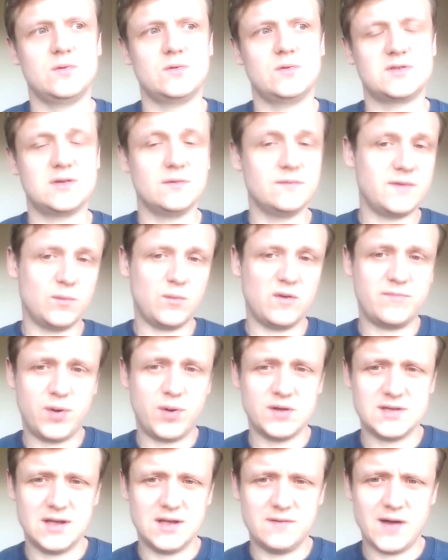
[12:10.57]
something with
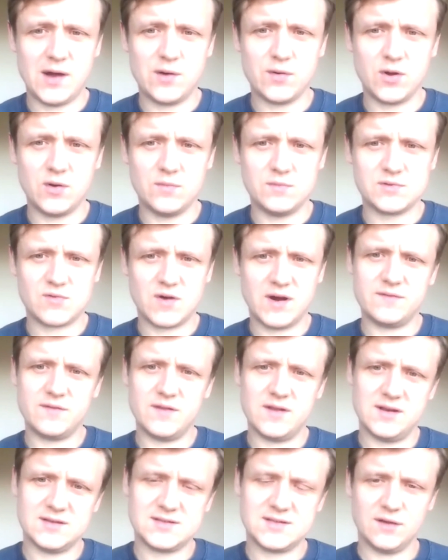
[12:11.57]
positive outcomes rather
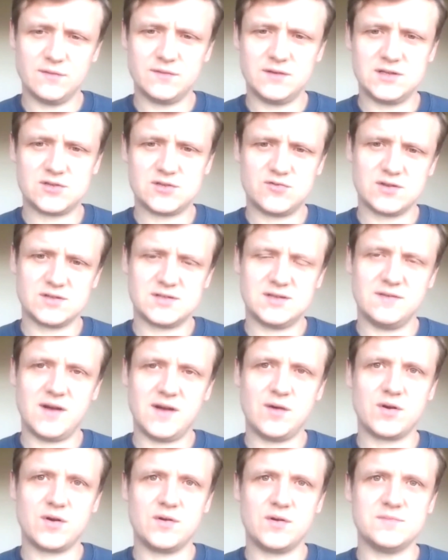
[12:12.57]
than a self-destructive
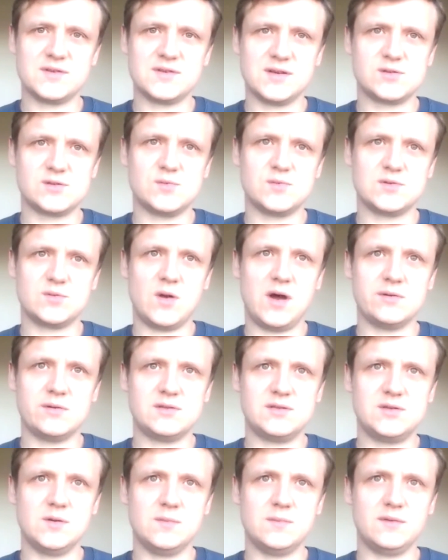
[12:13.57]
outcomes, which is what I was
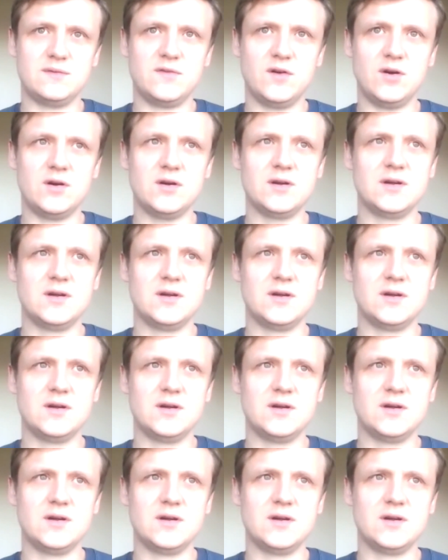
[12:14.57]
doing before.